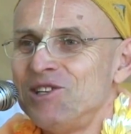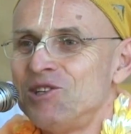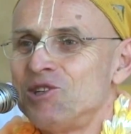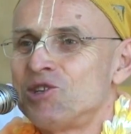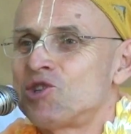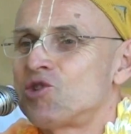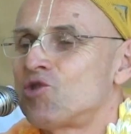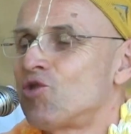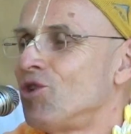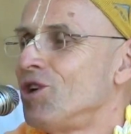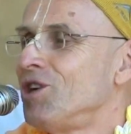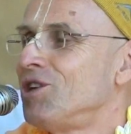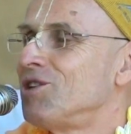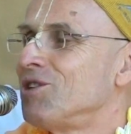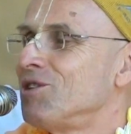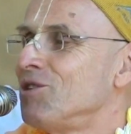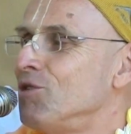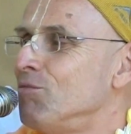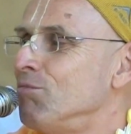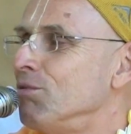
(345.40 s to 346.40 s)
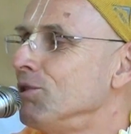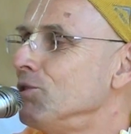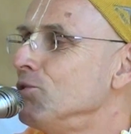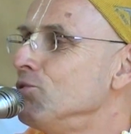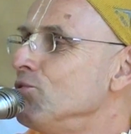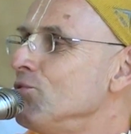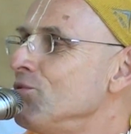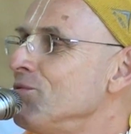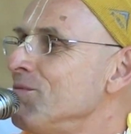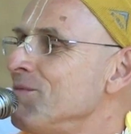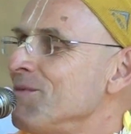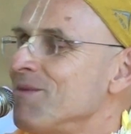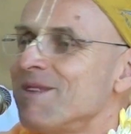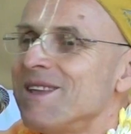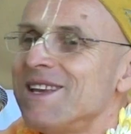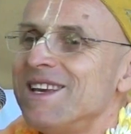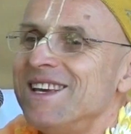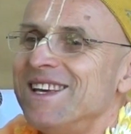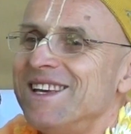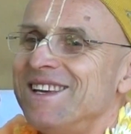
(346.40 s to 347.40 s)
destroyed the balloon
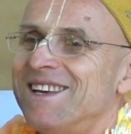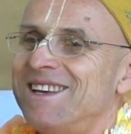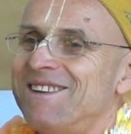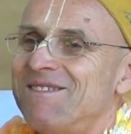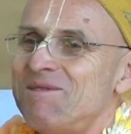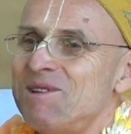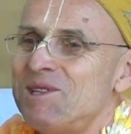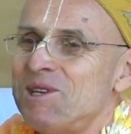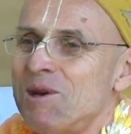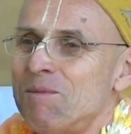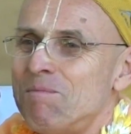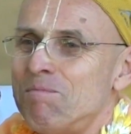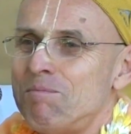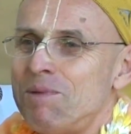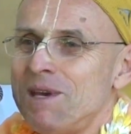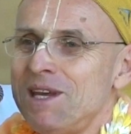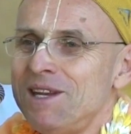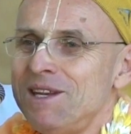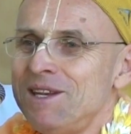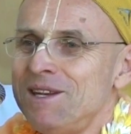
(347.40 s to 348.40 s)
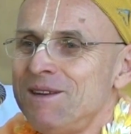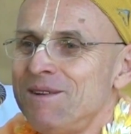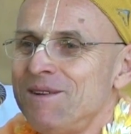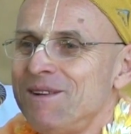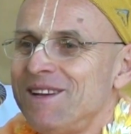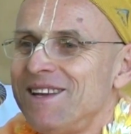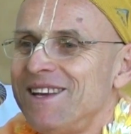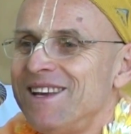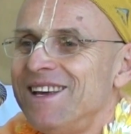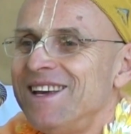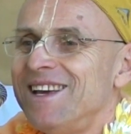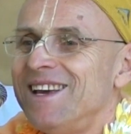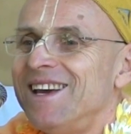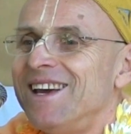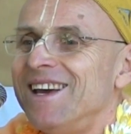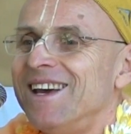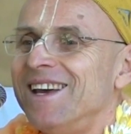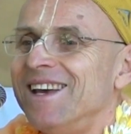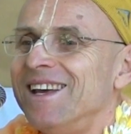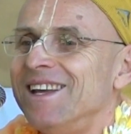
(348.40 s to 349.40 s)
with a pin
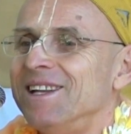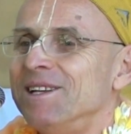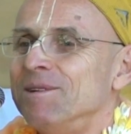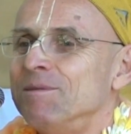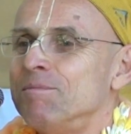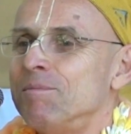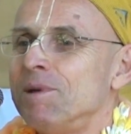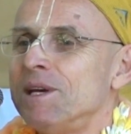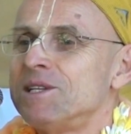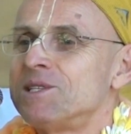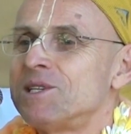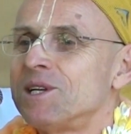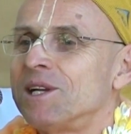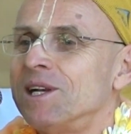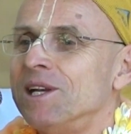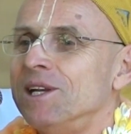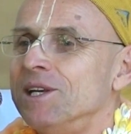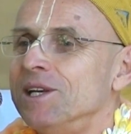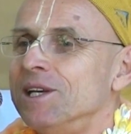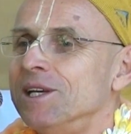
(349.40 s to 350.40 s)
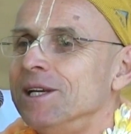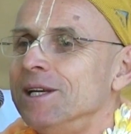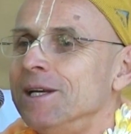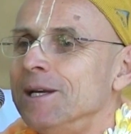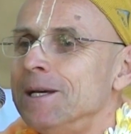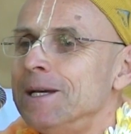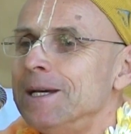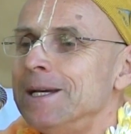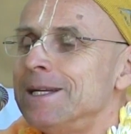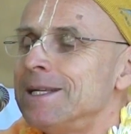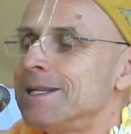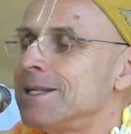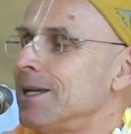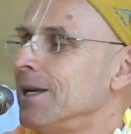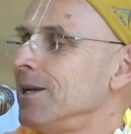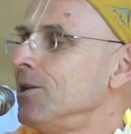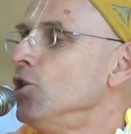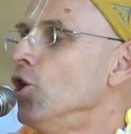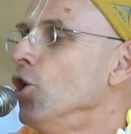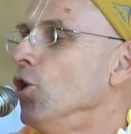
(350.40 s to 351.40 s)
and basically
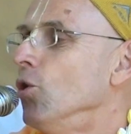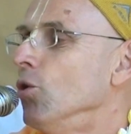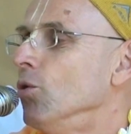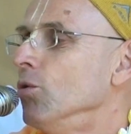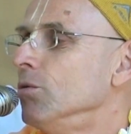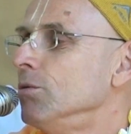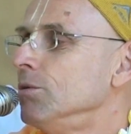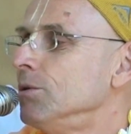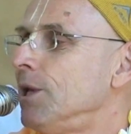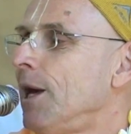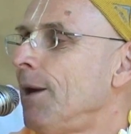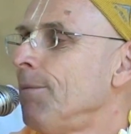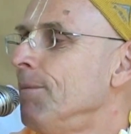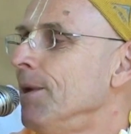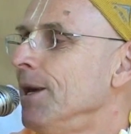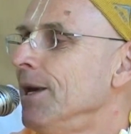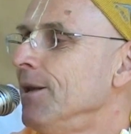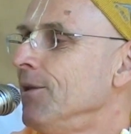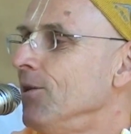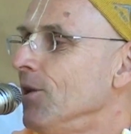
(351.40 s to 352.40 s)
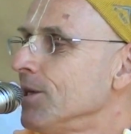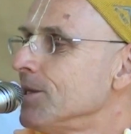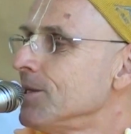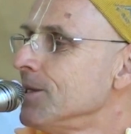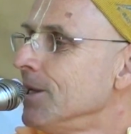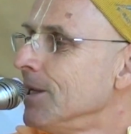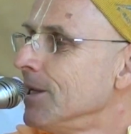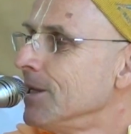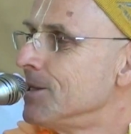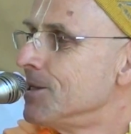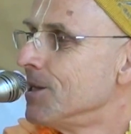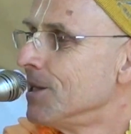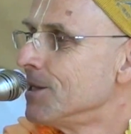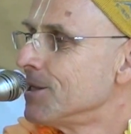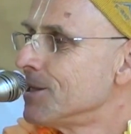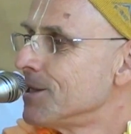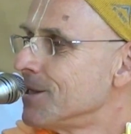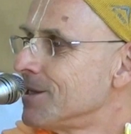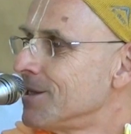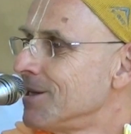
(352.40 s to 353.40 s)
said, no, that man doesn't
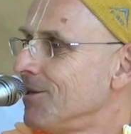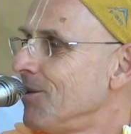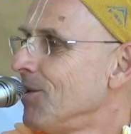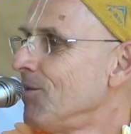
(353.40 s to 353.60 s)
exist.